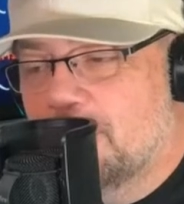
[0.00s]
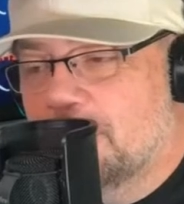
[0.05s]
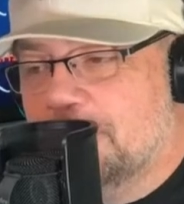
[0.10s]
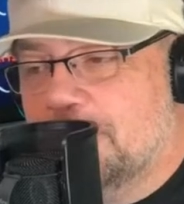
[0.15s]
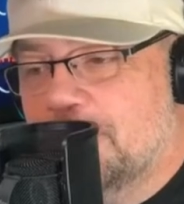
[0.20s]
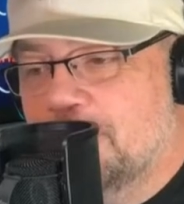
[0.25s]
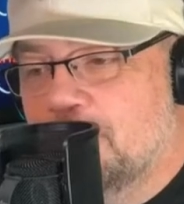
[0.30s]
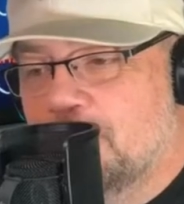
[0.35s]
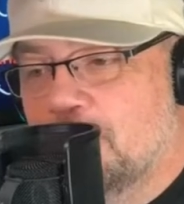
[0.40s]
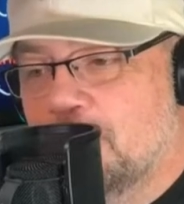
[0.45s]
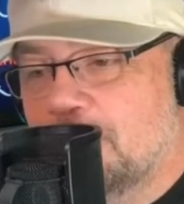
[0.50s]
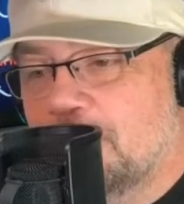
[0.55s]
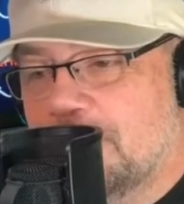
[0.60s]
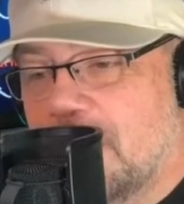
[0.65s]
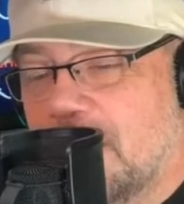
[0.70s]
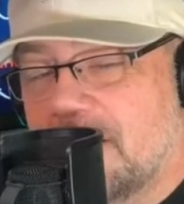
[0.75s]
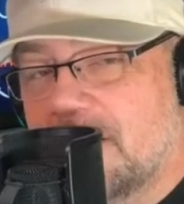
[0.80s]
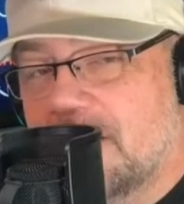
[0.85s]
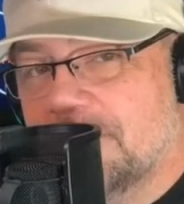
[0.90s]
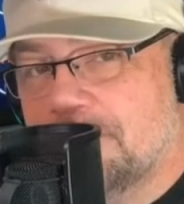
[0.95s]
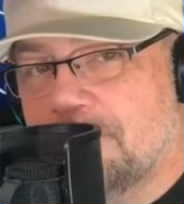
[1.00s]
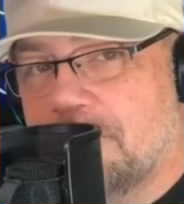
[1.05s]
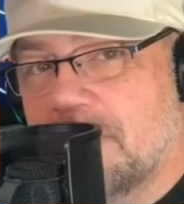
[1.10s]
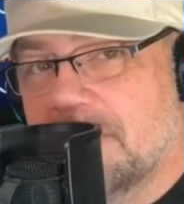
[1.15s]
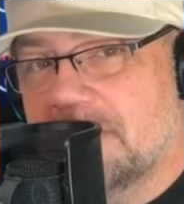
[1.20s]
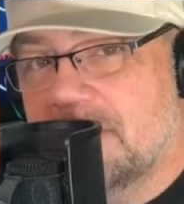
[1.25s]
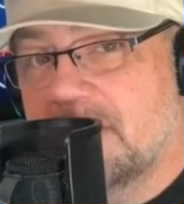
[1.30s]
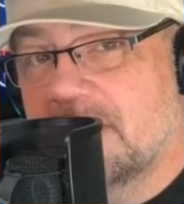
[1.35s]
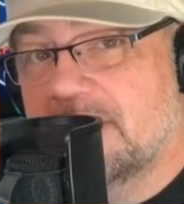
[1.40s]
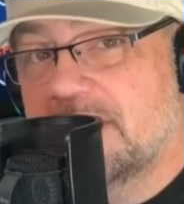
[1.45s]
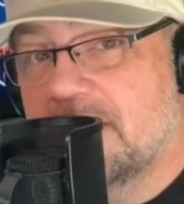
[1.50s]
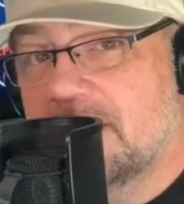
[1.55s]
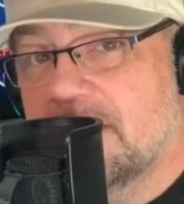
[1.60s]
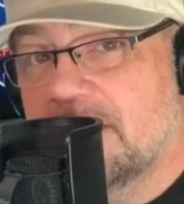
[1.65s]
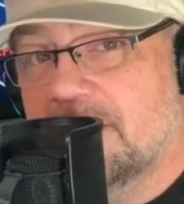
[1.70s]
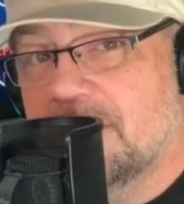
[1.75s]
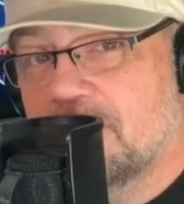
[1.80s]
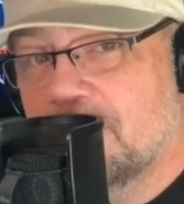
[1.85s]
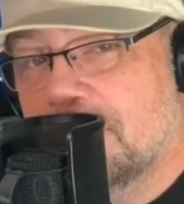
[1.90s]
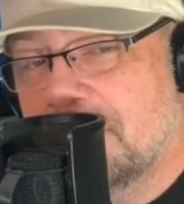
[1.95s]
to talk his presidents into
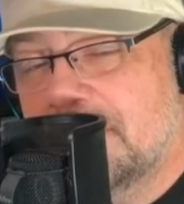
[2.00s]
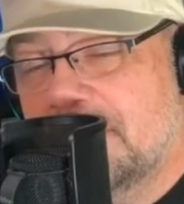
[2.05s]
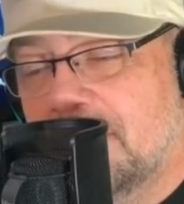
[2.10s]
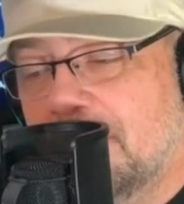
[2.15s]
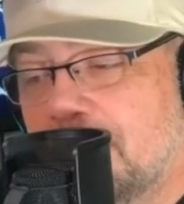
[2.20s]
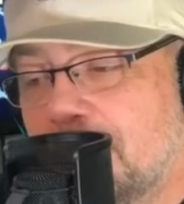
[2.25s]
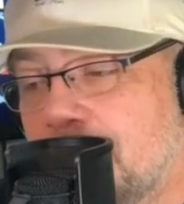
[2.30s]
doing so